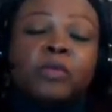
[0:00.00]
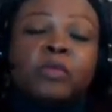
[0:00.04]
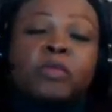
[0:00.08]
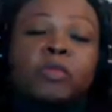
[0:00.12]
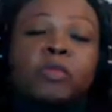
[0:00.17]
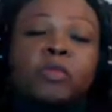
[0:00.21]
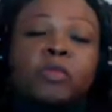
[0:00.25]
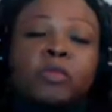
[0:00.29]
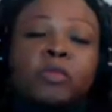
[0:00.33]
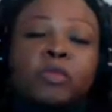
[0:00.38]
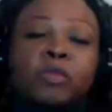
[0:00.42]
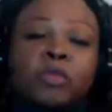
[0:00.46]

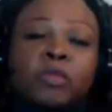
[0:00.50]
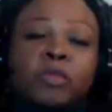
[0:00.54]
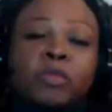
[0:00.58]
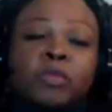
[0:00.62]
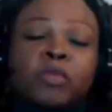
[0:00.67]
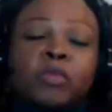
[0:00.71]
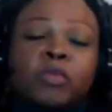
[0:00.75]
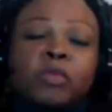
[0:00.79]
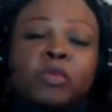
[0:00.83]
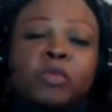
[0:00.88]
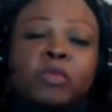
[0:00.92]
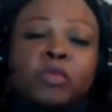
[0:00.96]

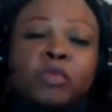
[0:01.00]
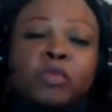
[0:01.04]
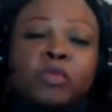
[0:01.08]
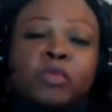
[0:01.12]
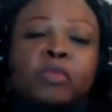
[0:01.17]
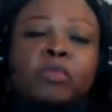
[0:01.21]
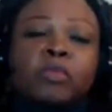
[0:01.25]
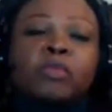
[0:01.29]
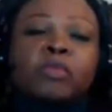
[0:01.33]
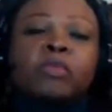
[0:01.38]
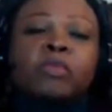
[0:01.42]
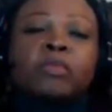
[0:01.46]

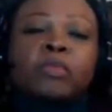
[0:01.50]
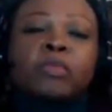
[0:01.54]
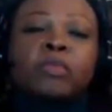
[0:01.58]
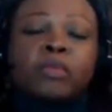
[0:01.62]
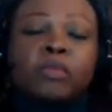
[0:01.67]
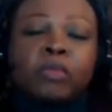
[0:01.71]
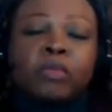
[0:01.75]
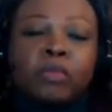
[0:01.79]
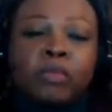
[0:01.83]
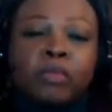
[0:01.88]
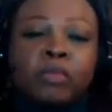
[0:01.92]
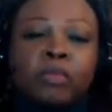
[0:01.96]

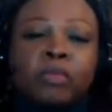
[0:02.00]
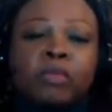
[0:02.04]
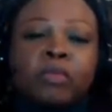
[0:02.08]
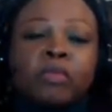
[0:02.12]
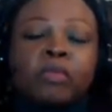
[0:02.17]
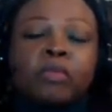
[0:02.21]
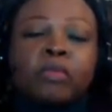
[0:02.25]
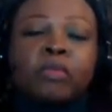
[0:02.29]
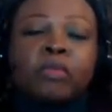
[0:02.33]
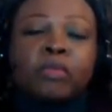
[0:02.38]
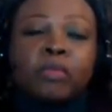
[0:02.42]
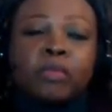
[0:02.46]

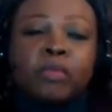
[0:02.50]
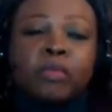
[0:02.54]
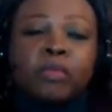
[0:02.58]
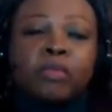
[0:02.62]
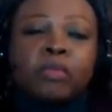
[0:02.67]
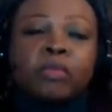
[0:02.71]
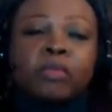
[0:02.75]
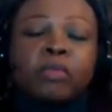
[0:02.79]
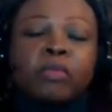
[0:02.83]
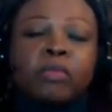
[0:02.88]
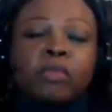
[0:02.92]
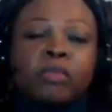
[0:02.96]

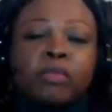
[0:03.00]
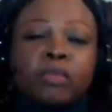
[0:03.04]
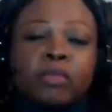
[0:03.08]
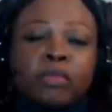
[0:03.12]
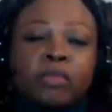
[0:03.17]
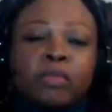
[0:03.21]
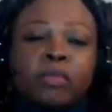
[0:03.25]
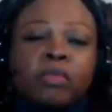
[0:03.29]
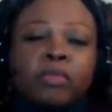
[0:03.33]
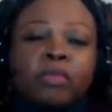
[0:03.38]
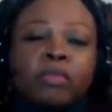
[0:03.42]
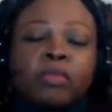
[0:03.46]

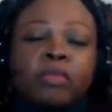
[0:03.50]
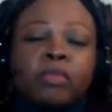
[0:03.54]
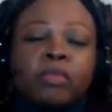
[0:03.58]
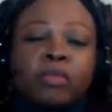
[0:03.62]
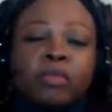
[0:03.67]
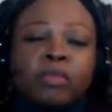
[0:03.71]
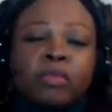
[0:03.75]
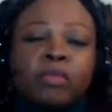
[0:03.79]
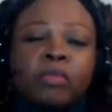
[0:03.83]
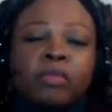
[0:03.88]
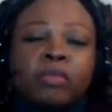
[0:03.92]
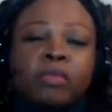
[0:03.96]

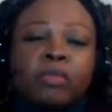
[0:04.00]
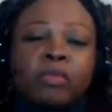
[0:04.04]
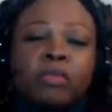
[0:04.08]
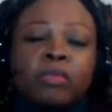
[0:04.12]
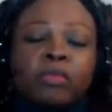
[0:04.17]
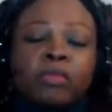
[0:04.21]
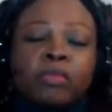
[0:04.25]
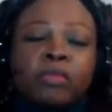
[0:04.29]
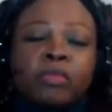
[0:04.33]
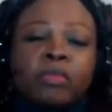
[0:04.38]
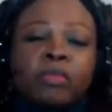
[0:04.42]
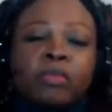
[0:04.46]

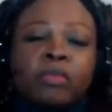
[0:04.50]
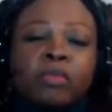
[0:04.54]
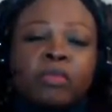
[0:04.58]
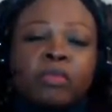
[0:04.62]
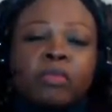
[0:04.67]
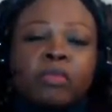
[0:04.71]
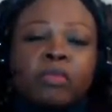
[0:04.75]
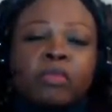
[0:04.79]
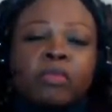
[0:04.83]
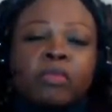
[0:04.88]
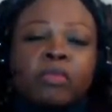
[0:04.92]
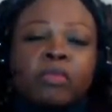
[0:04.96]

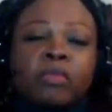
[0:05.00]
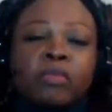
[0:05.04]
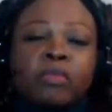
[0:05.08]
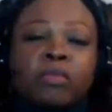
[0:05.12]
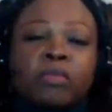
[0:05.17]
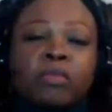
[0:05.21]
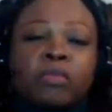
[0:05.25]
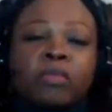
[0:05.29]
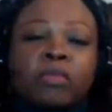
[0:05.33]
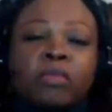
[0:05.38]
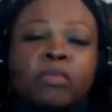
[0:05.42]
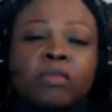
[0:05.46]

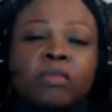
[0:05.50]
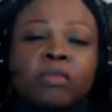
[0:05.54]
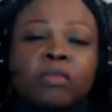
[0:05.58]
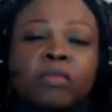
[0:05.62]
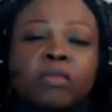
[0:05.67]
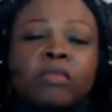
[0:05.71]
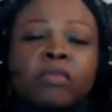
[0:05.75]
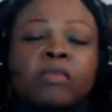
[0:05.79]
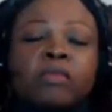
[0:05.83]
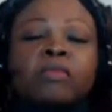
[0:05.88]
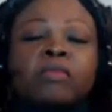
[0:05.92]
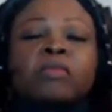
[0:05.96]

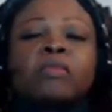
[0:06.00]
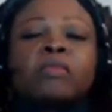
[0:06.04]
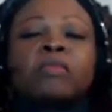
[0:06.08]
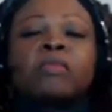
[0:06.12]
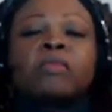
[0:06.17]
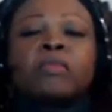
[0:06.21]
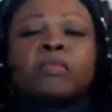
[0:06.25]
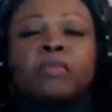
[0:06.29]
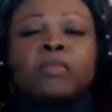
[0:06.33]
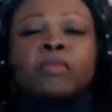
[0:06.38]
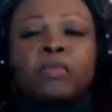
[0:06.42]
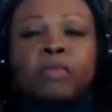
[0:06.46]
(not speaking)